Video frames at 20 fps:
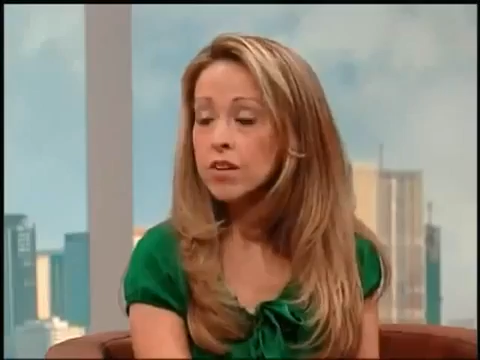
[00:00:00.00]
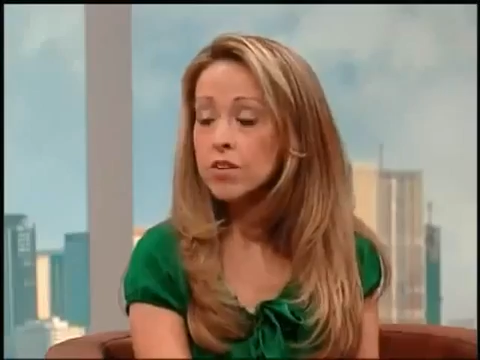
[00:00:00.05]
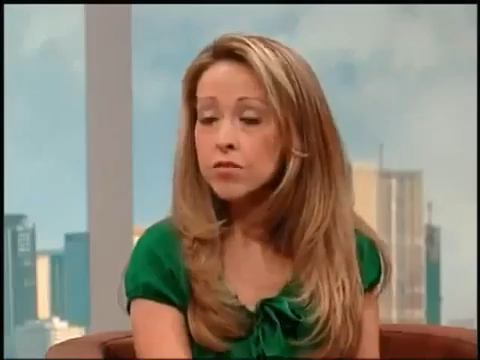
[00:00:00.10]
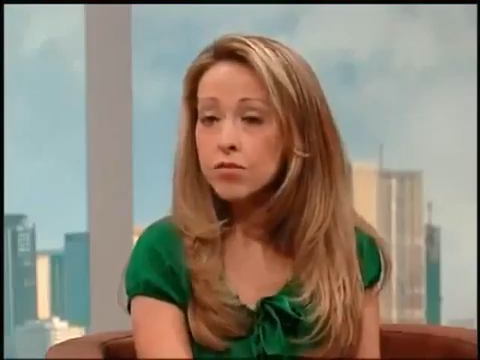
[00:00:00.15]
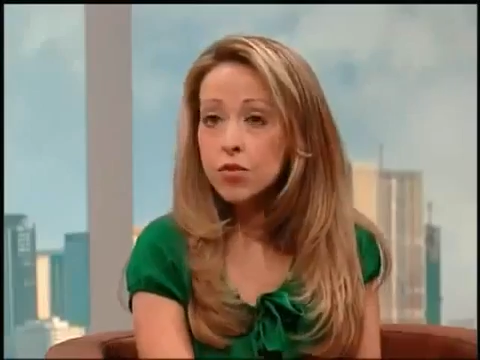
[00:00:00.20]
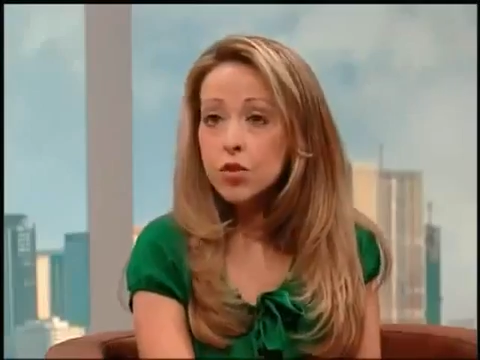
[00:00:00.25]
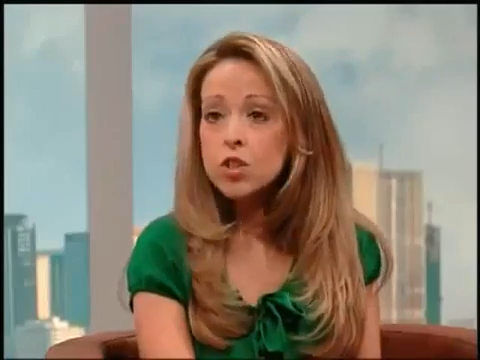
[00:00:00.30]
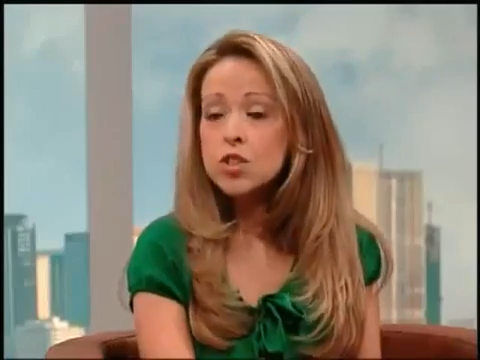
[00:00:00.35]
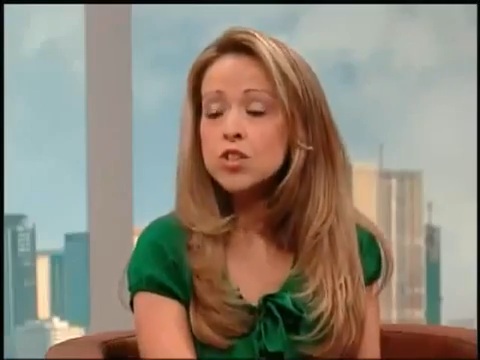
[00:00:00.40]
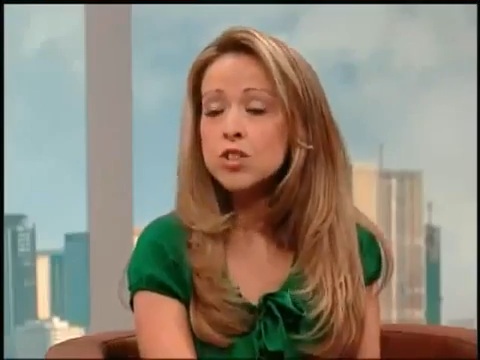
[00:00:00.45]
And
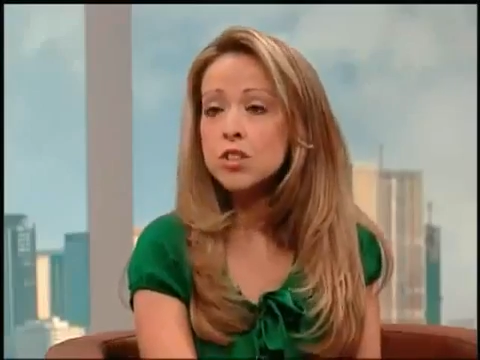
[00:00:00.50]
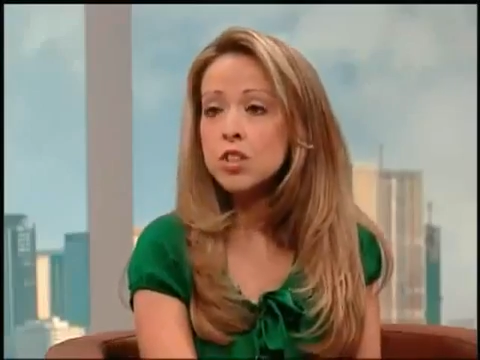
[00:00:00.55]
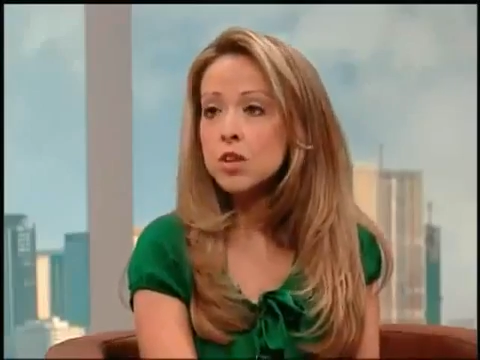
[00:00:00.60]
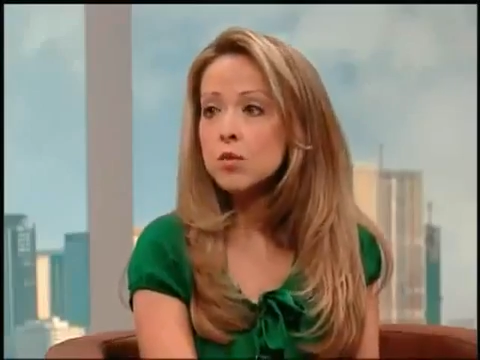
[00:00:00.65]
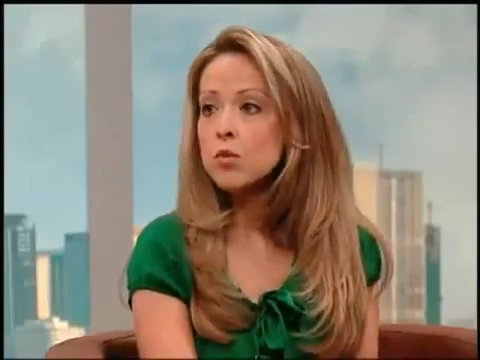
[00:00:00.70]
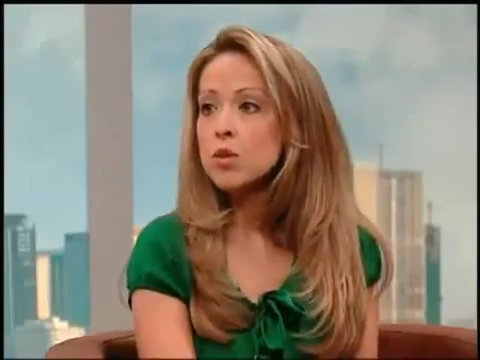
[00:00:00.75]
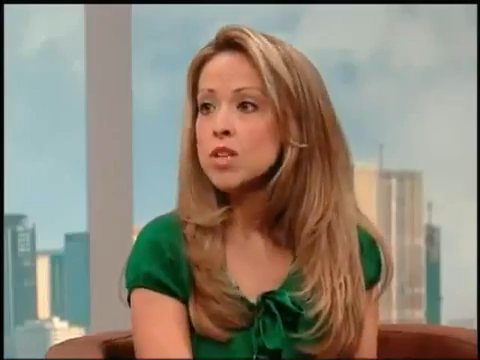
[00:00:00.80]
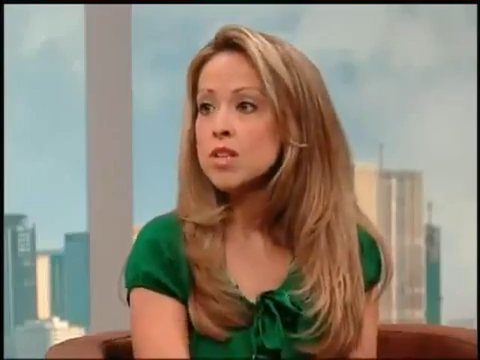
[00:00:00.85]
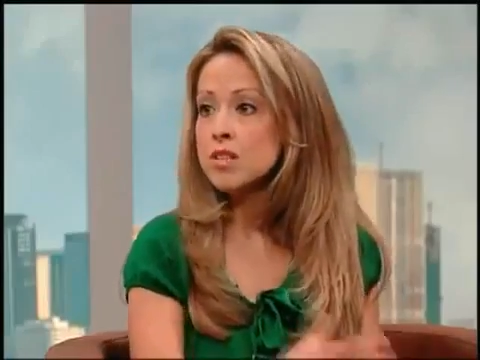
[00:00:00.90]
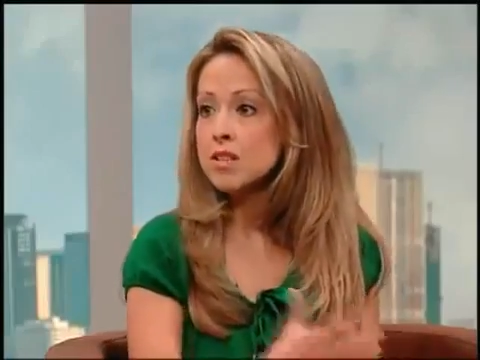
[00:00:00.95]

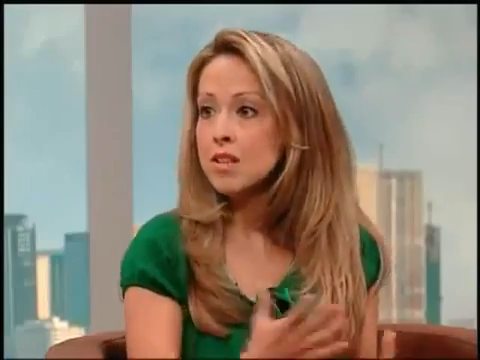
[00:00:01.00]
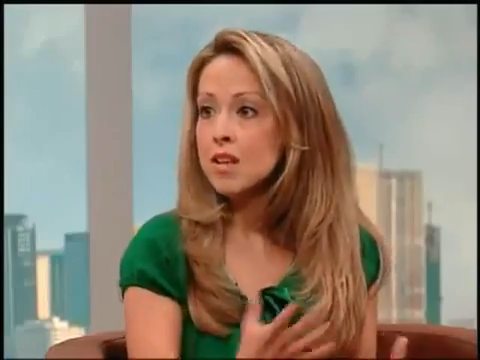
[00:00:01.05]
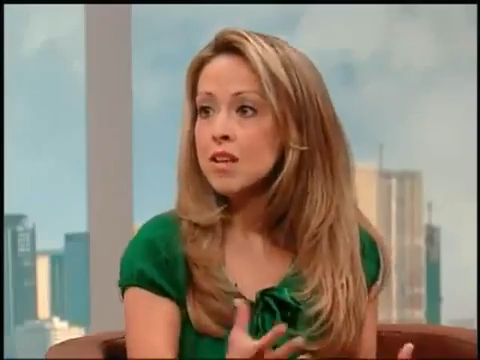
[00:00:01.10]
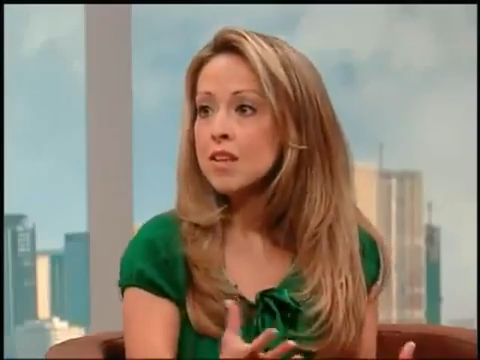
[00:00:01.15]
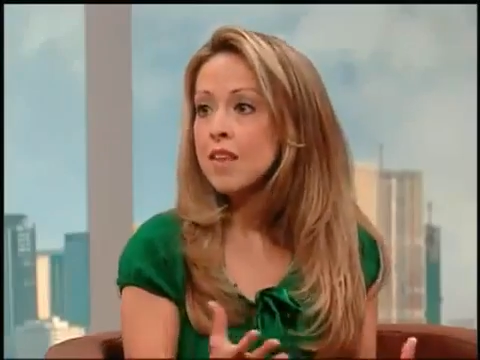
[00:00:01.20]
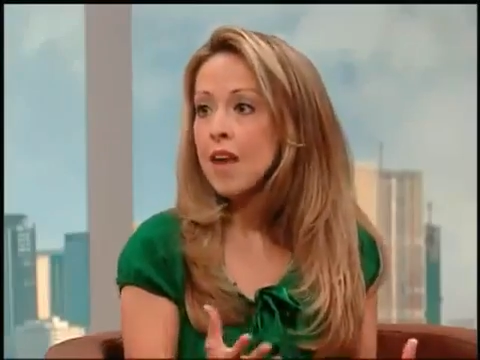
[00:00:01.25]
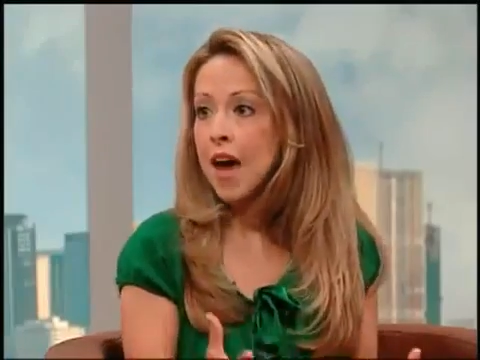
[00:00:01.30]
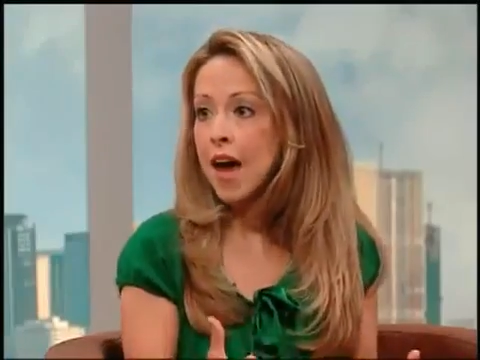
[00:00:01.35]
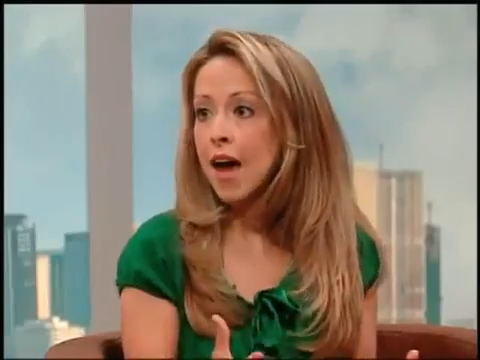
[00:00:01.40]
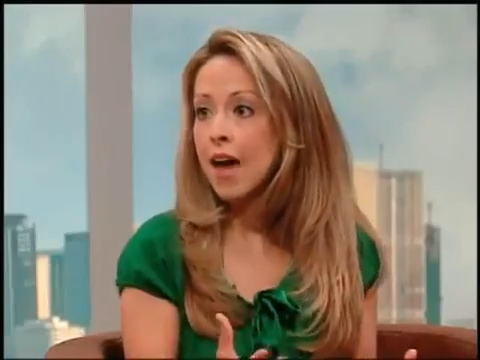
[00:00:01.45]
unfortunately, we
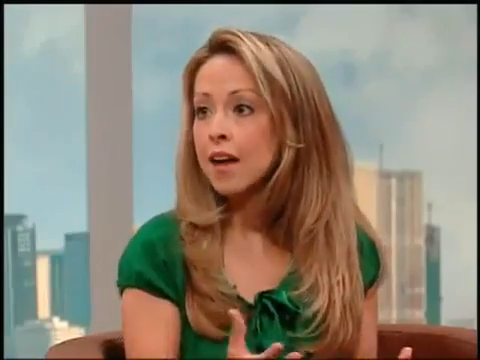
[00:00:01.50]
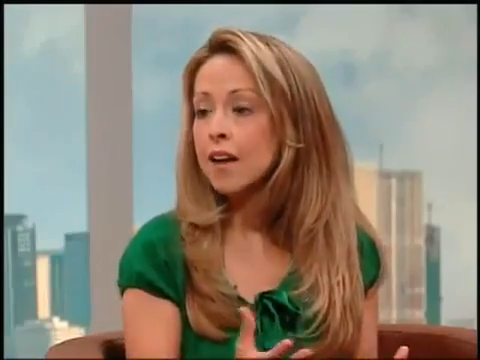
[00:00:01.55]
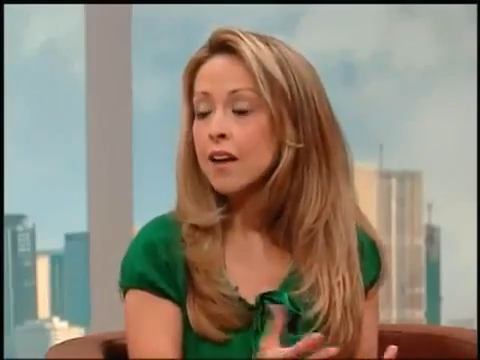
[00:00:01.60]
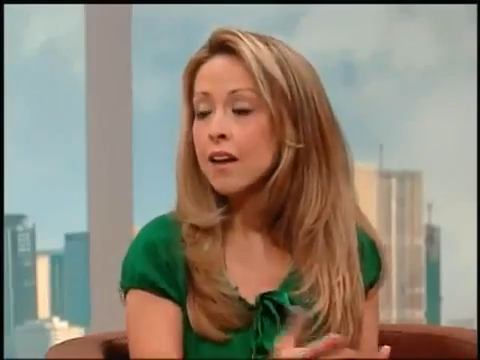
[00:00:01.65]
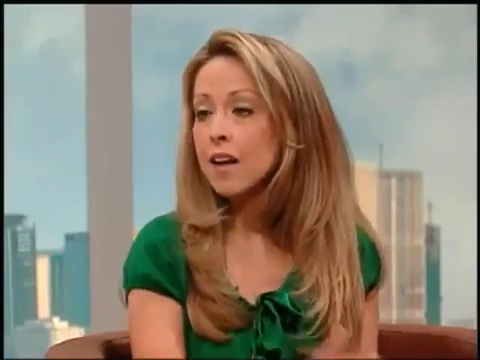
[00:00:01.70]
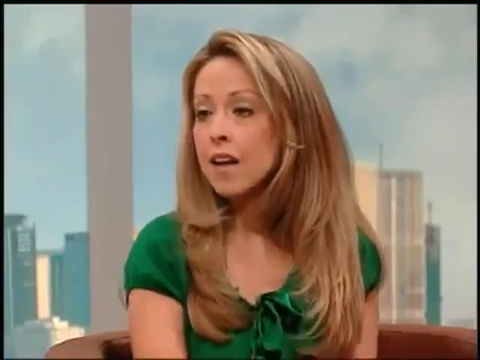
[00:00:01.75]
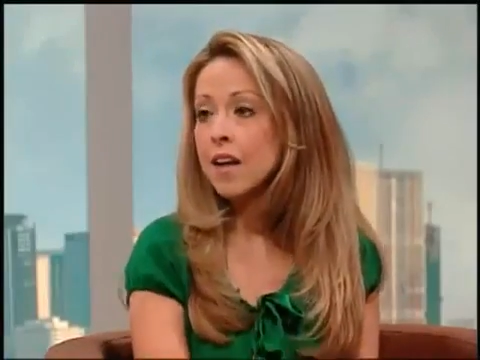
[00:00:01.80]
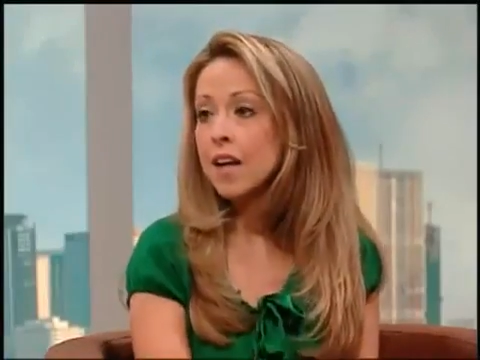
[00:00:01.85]
see that